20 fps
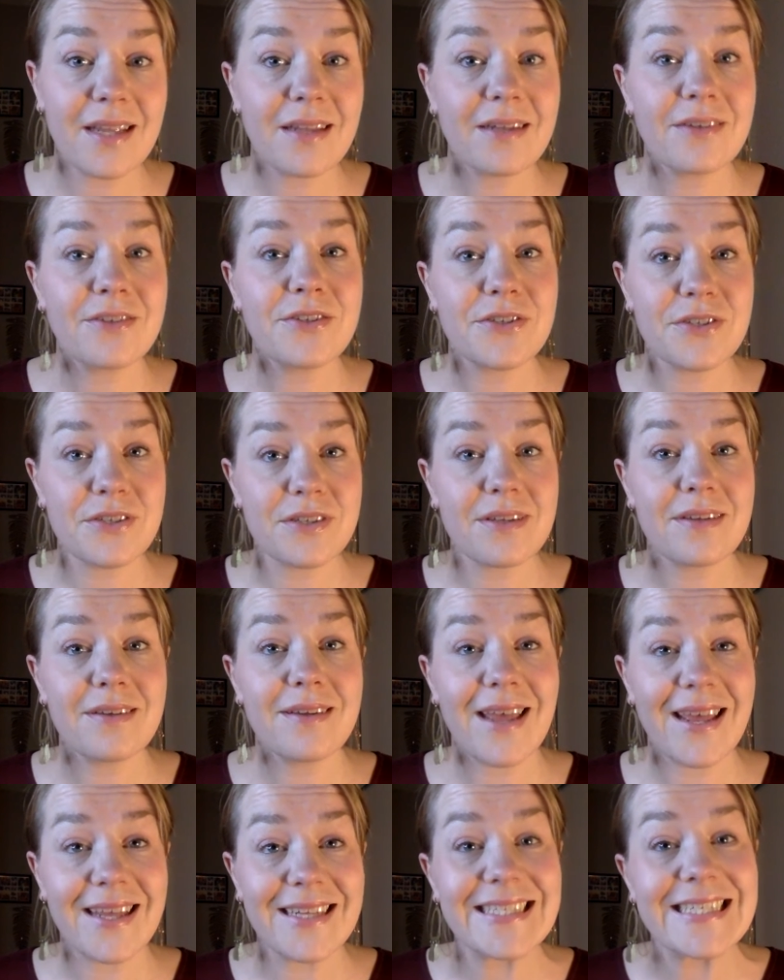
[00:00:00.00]
and
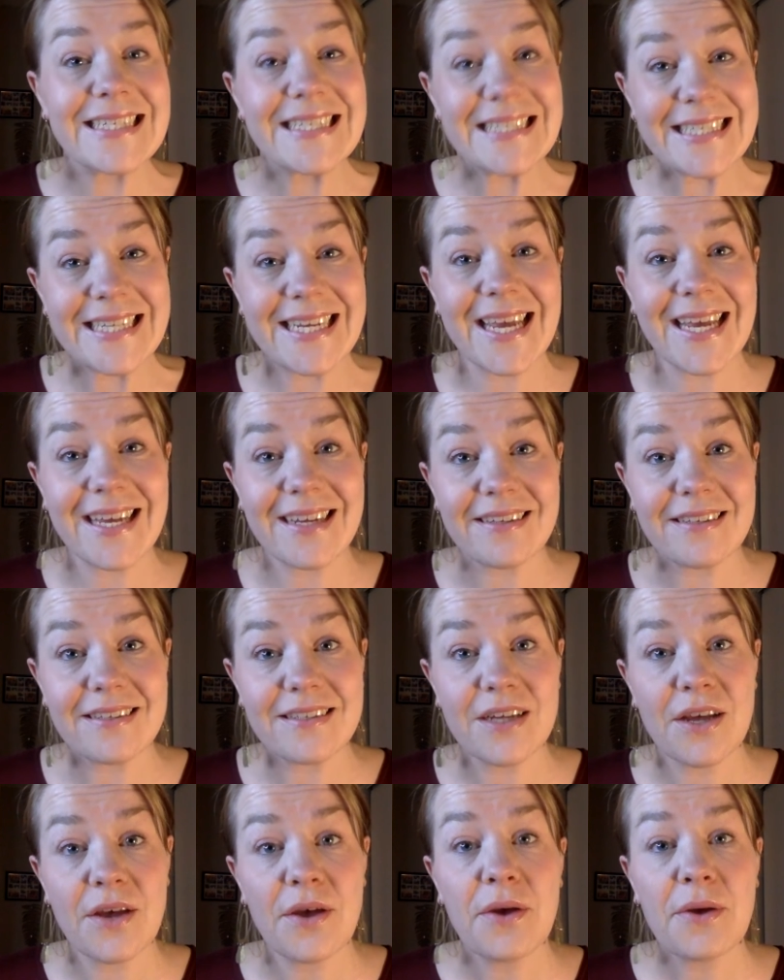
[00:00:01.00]
in the end,